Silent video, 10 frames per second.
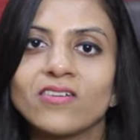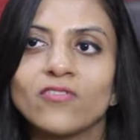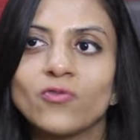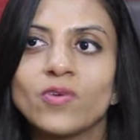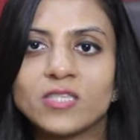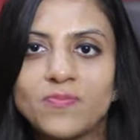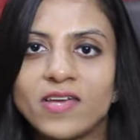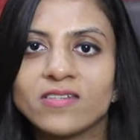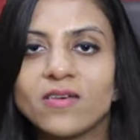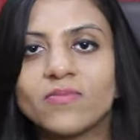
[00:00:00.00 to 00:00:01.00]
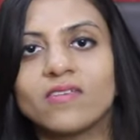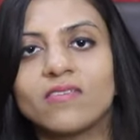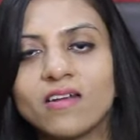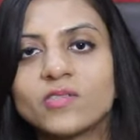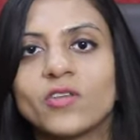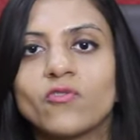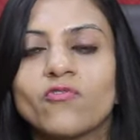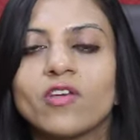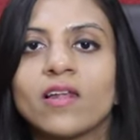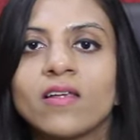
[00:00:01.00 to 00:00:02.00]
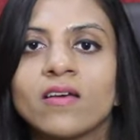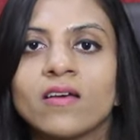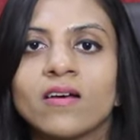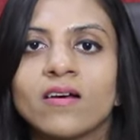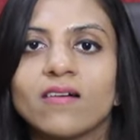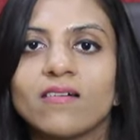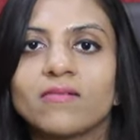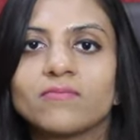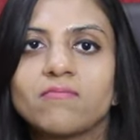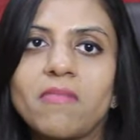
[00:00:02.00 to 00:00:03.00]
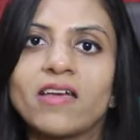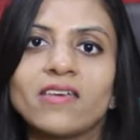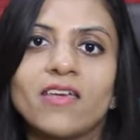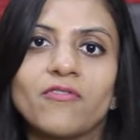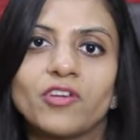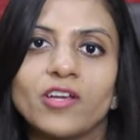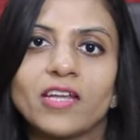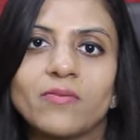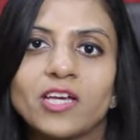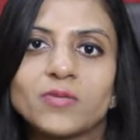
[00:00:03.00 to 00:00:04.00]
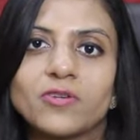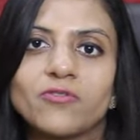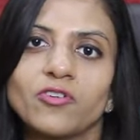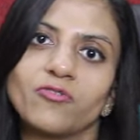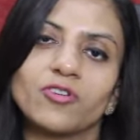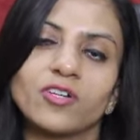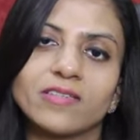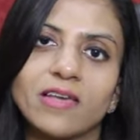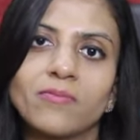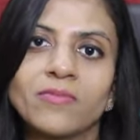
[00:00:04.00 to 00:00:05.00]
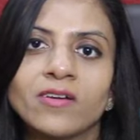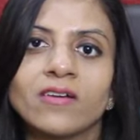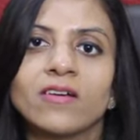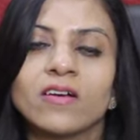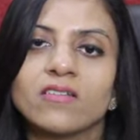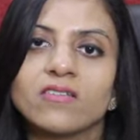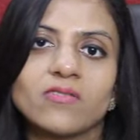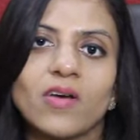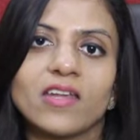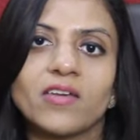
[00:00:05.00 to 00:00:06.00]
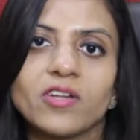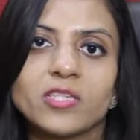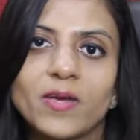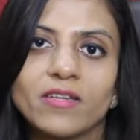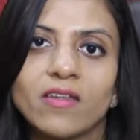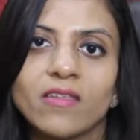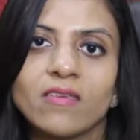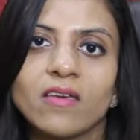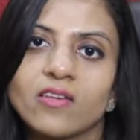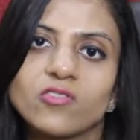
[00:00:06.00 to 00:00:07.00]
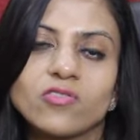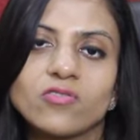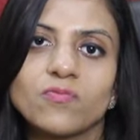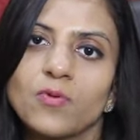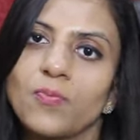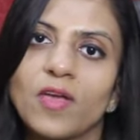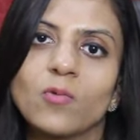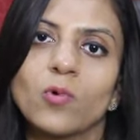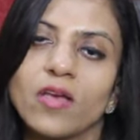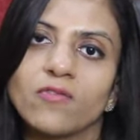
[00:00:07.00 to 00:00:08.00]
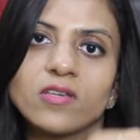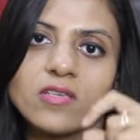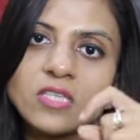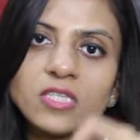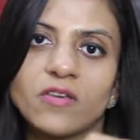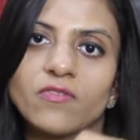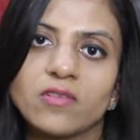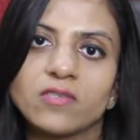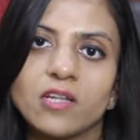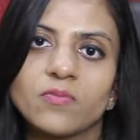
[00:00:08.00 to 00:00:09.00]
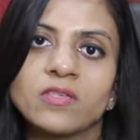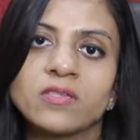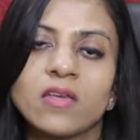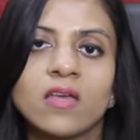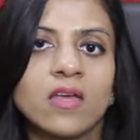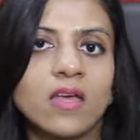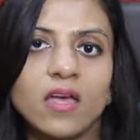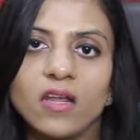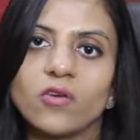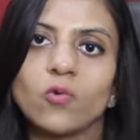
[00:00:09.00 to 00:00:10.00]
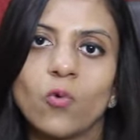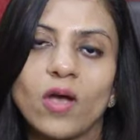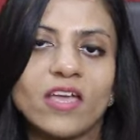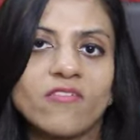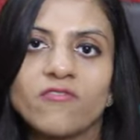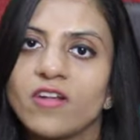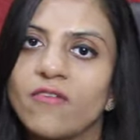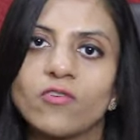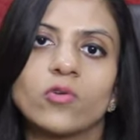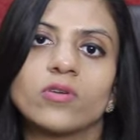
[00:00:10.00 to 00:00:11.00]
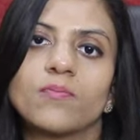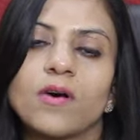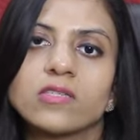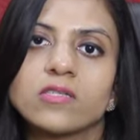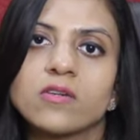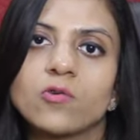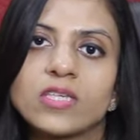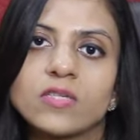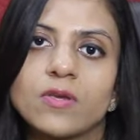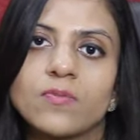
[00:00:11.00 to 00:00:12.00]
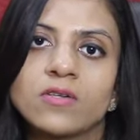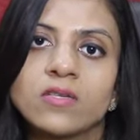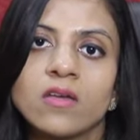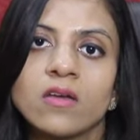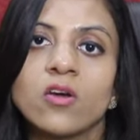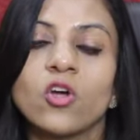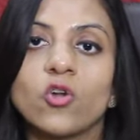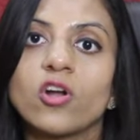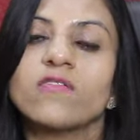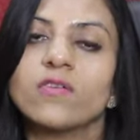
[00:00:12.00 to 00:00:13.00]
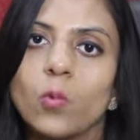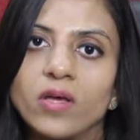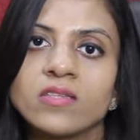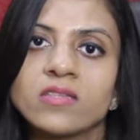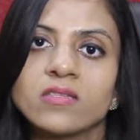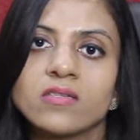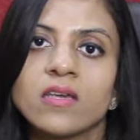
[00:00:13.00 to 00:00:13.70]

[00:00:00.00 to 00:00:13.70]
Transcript: If you expect something, that is when you fail. Um, my every attempt has been of a different exam, so I never expect anything. I just prepare whatever is given in the syllabus, and I go. I have never looked at past year question papers, not even once.